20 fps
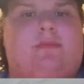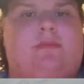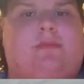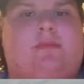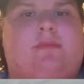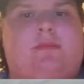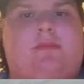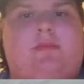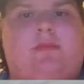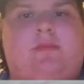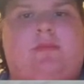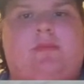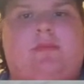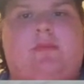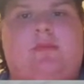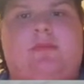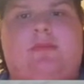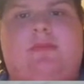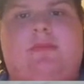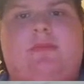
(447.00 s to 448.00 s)

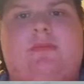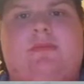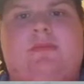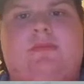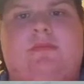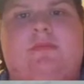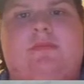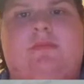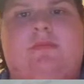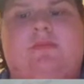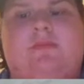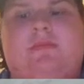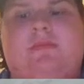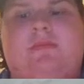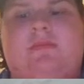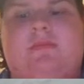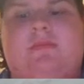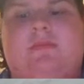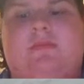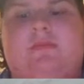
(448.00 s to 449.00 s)

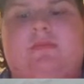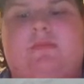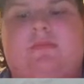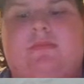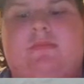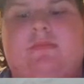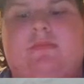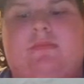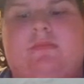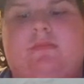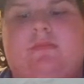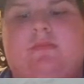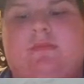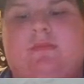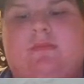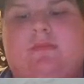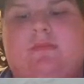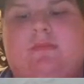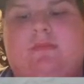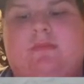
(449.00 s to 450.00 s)

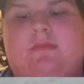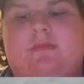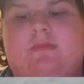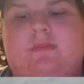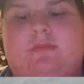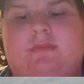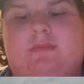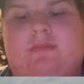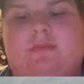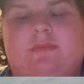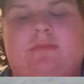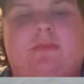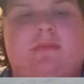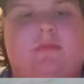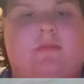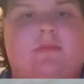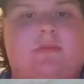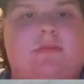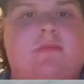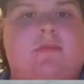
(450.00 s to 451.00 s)

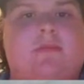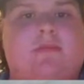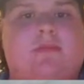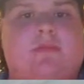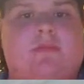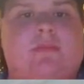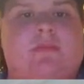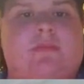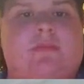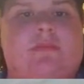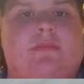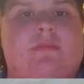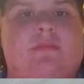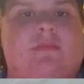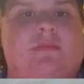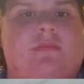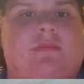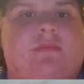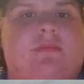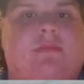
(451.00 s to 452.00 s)

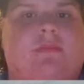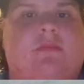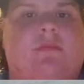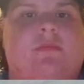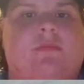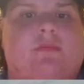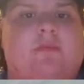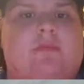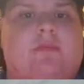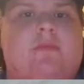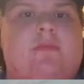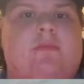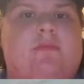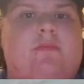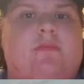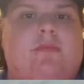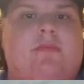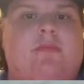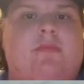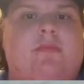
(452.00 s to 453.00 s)
This person isn't speaking.